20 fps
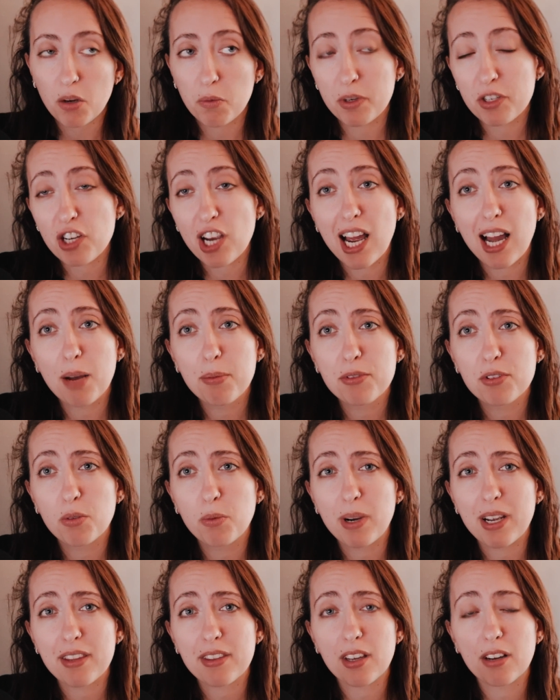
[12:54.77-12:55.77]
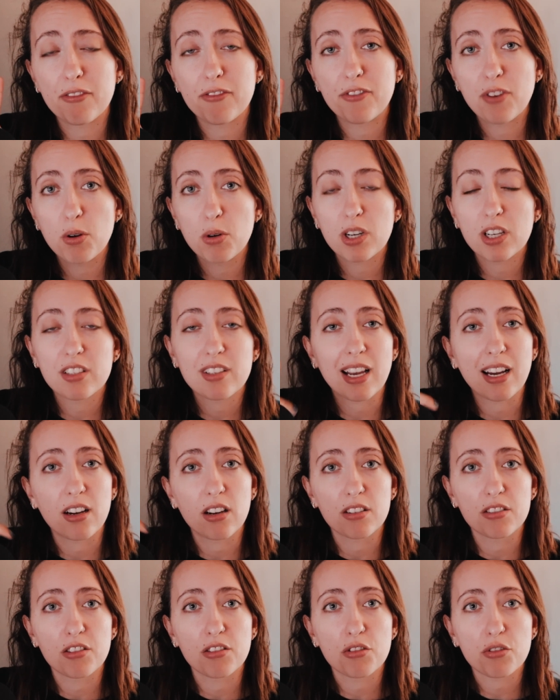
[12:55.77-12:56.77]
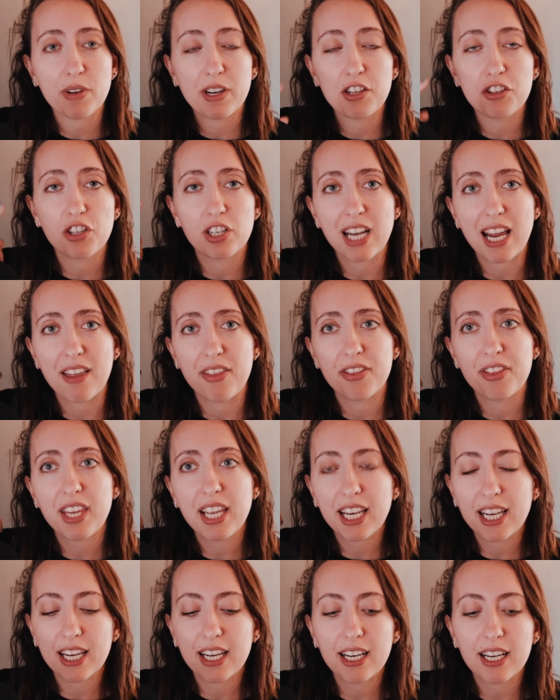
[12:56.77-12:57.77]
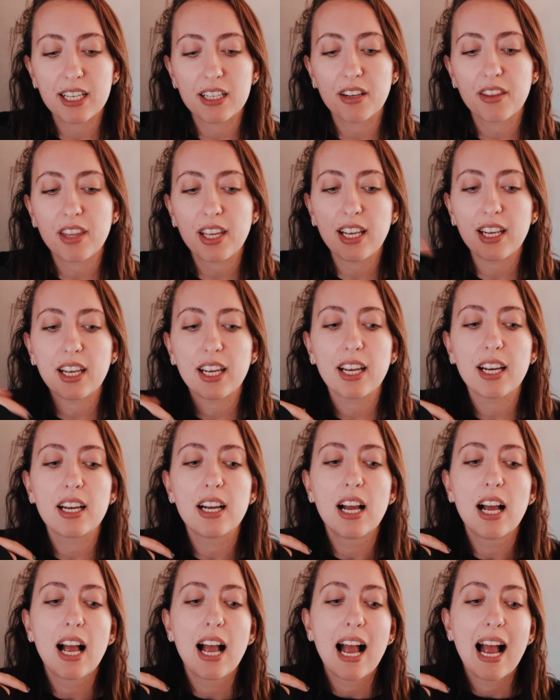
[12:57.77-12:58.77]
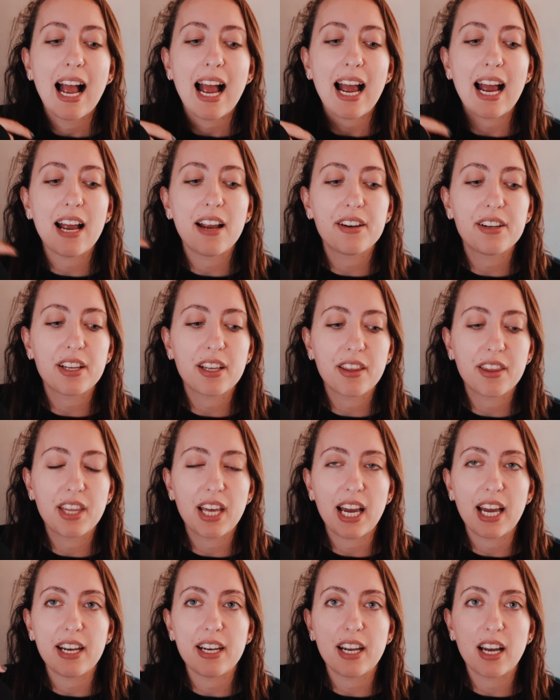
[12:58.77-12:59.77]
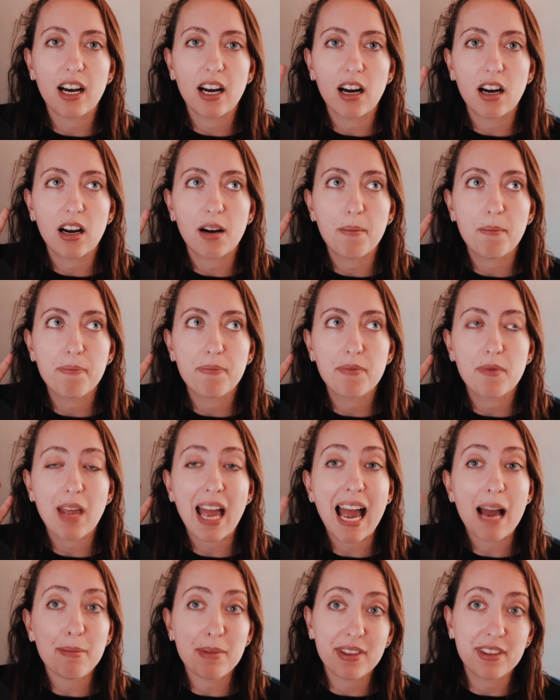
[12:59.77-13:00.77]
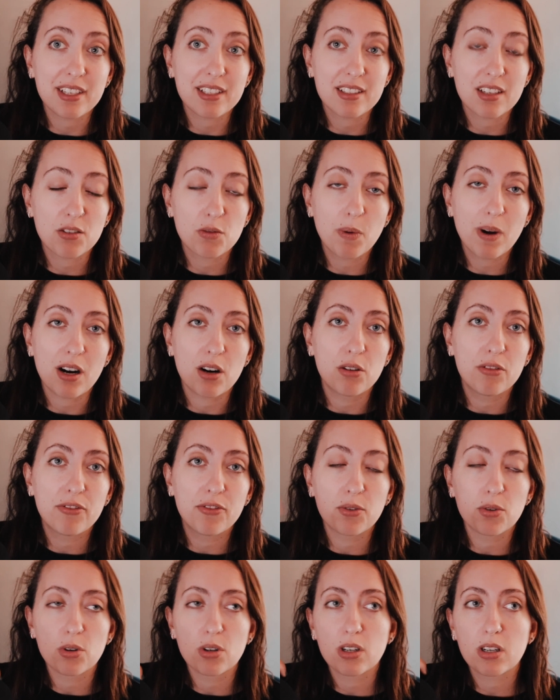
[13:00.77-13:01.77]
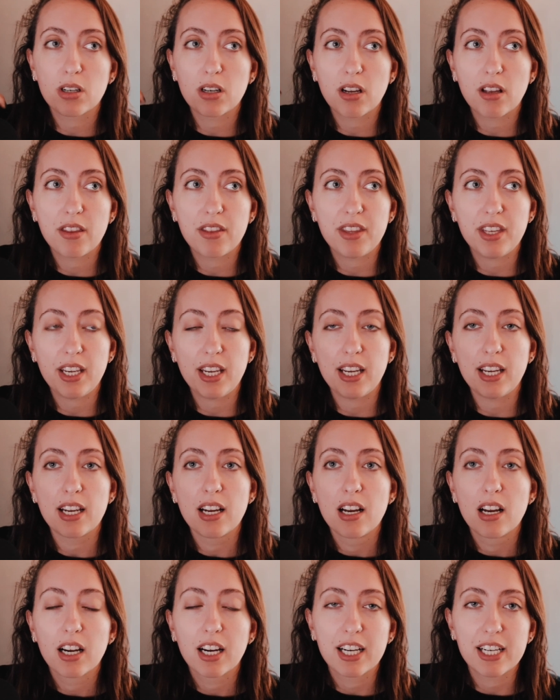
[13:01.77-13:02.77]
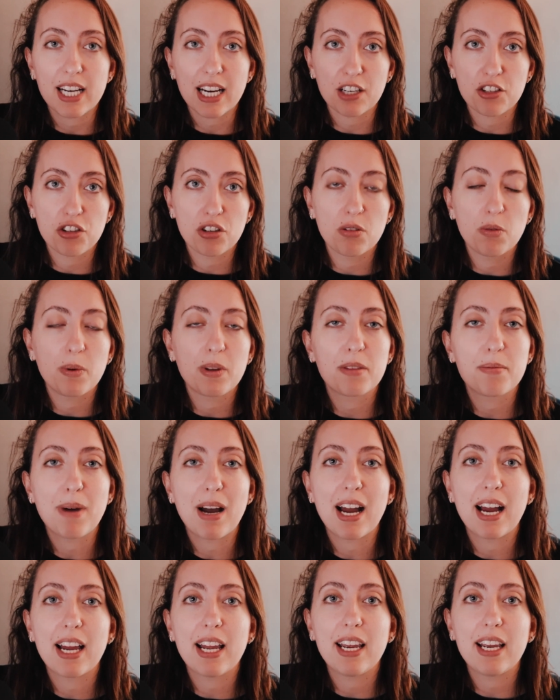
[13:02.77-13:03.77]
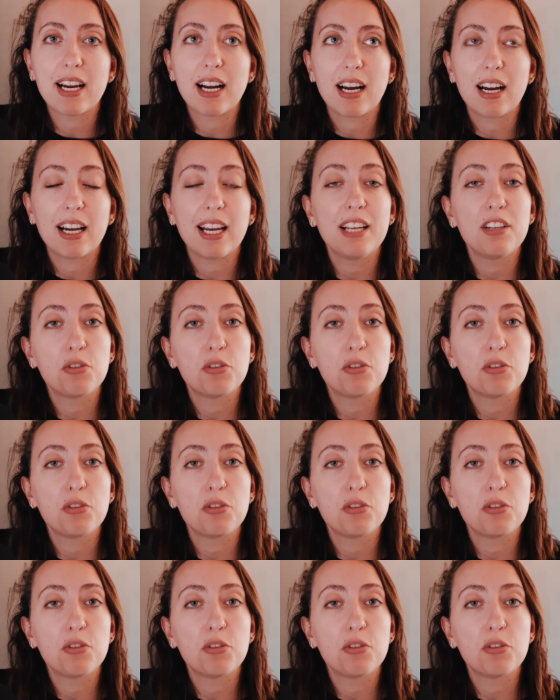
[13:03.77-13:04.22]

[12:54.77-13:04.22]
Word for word: which helps with focus and concentration and thinking, clear thinking. And then um, amethyst as well for the connection with my uh,